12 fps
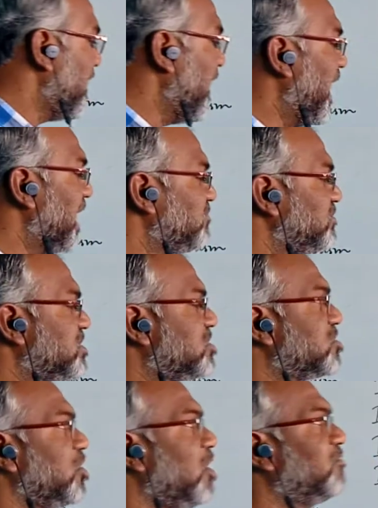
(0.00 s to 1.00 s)
and with
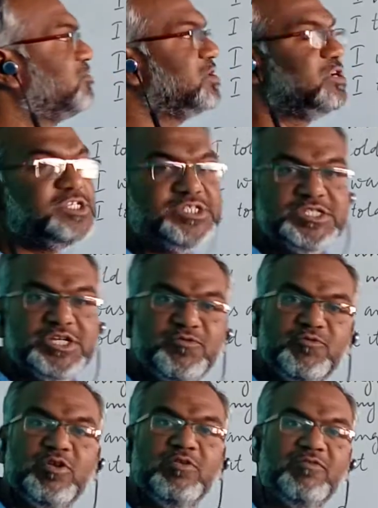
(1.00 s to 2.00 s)
soft
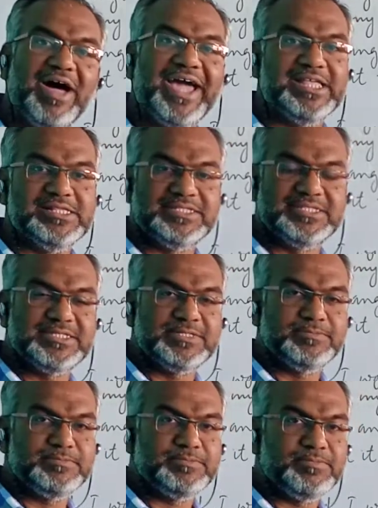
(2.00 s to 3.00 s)
deceitful
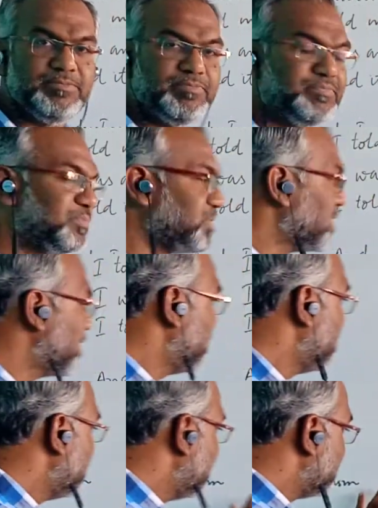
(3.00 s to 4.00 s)
wiles.
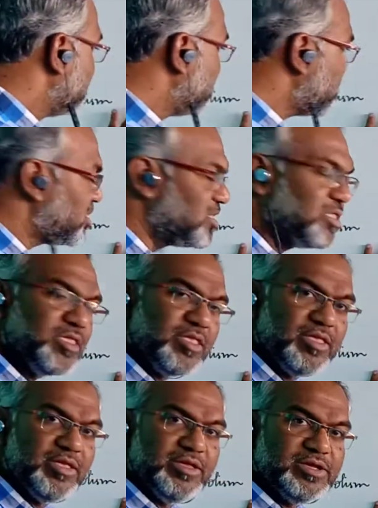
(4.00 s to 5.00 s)
This
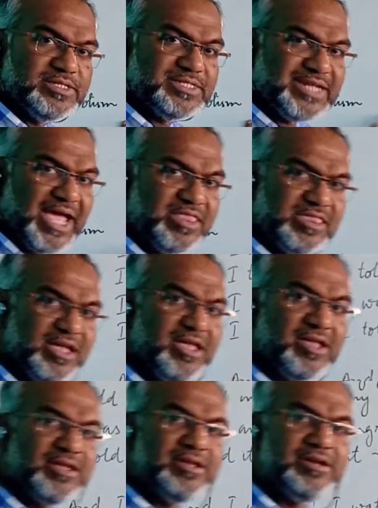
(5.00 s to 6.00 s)

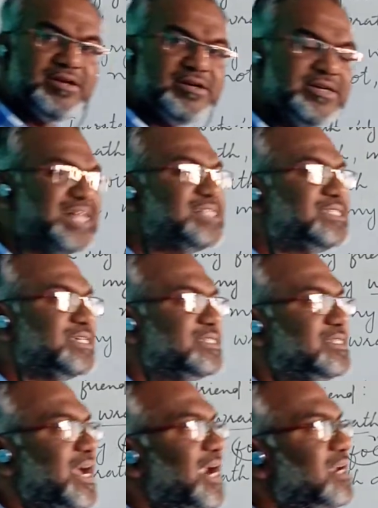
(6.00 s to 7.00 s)
stanza tells
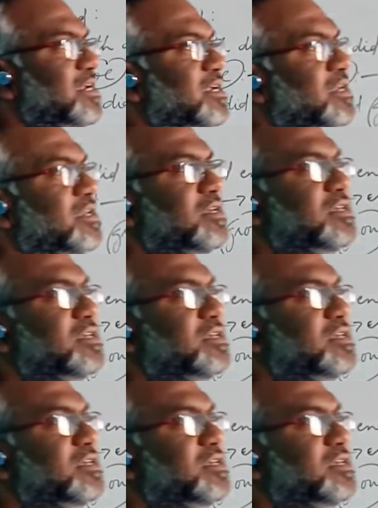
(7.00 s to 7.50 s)
us that